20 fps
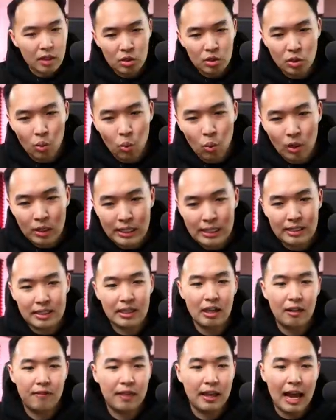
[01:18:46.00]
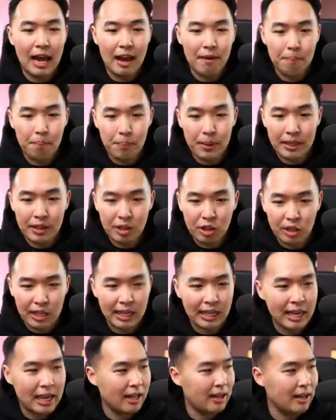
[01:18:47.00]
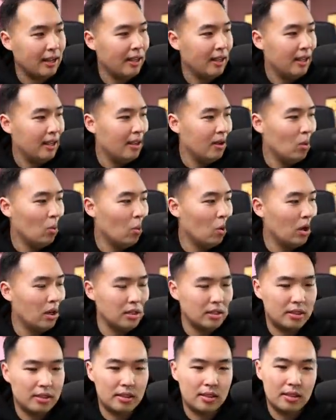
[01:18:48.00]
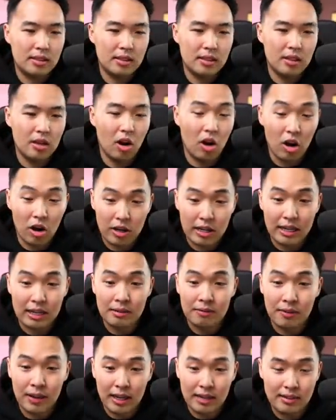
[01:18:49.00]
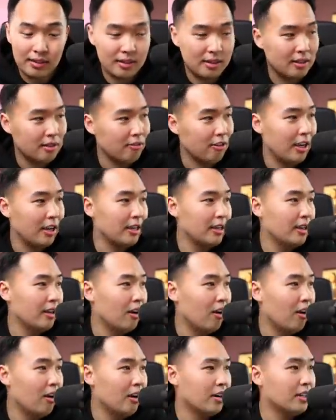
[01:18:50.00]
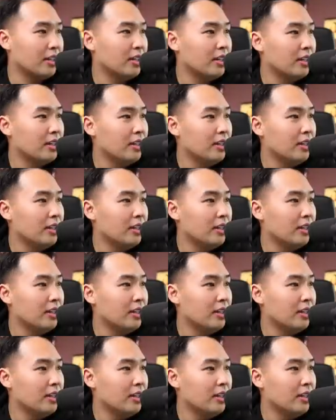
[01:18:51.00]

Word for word: So one ETF that I've been looking at was ARK Invest, right? ARC.